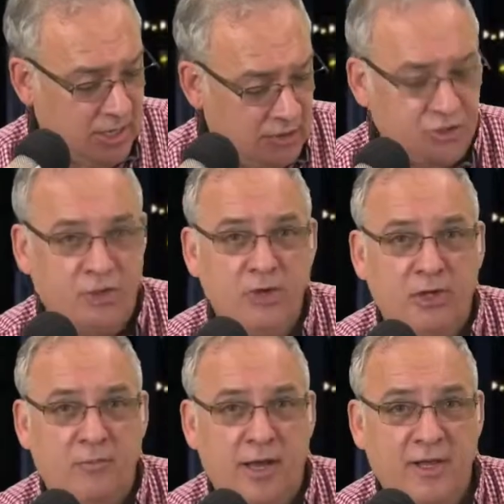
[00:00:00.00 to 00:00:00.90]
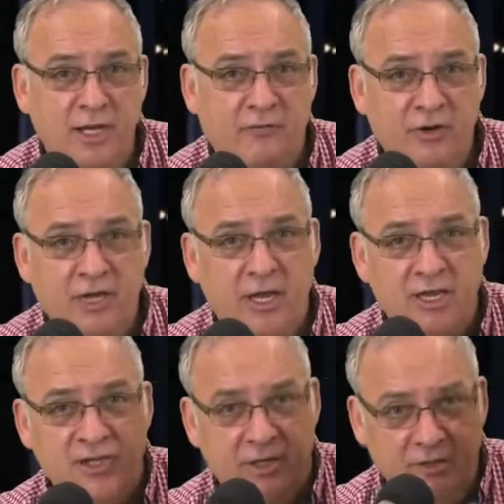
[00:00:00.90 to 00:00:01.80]
So you can buy a different
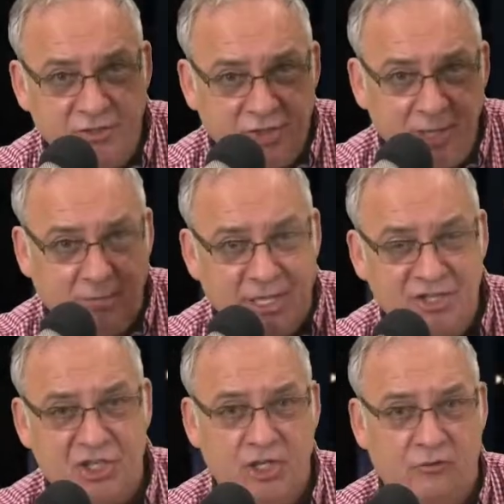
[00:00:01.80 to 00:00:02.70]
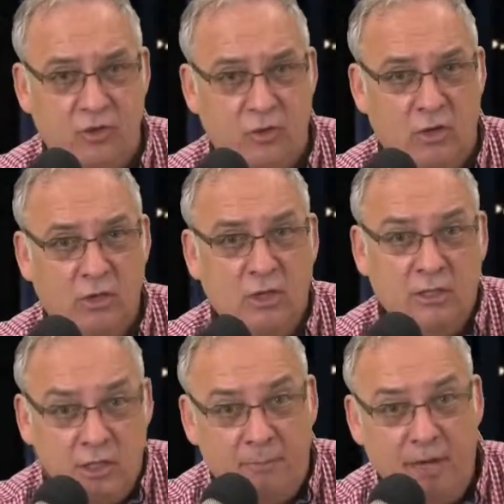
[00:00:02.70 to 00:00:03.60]
case and the same lensing, if you will,
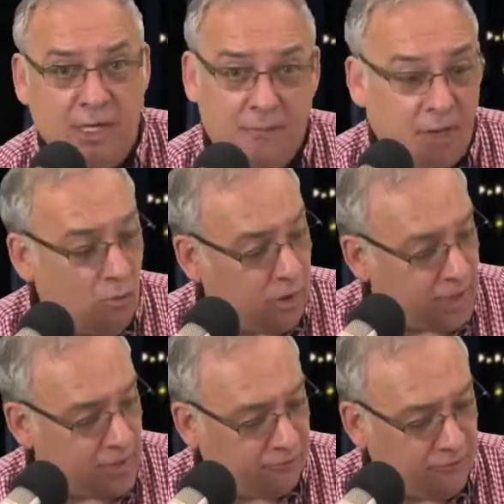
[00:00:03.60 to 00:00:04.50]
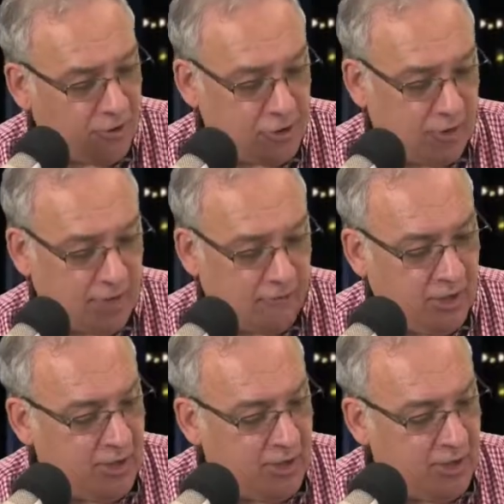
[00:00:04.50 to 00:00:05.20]
depending upon what kind of phone you have.